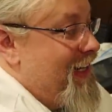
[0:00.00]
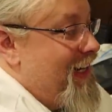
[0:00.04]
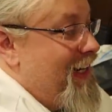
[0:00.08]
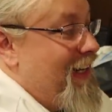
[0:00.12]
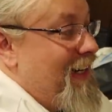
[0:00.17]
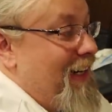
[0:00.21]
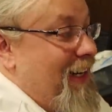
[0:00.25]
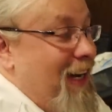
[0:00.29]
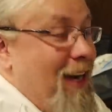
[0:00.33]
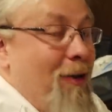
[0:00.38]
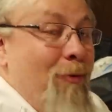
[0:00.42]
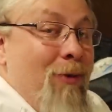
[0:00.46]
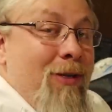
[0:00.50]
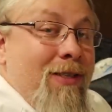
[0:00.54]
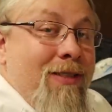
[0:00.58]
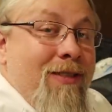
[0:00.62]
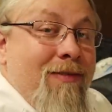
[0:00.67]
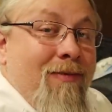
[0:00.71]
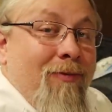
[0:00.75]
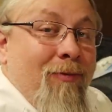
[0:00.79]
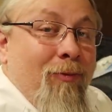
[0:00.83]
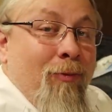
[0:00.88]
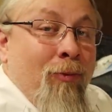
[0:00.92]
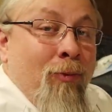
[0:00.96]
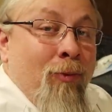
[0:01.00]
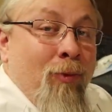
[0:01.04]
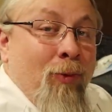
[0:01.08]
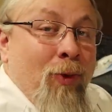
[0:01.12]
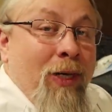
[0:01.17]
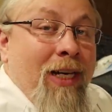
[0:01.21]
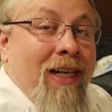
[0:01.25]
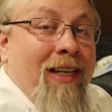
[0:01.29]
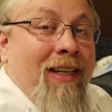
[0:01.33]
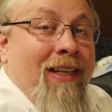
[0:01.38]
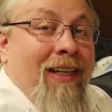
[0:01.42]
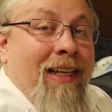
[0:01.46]
and I was
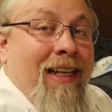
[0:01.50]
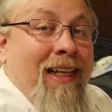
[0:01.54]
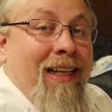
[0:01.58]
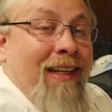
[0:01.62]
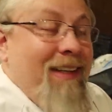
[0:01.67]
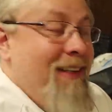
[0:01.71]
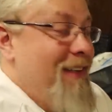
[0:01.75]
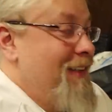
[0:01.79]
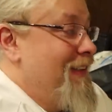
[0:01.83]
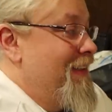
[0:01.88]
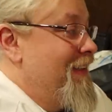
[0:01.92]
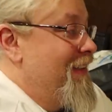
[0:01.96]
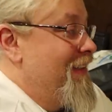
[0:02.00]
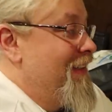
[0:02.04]
really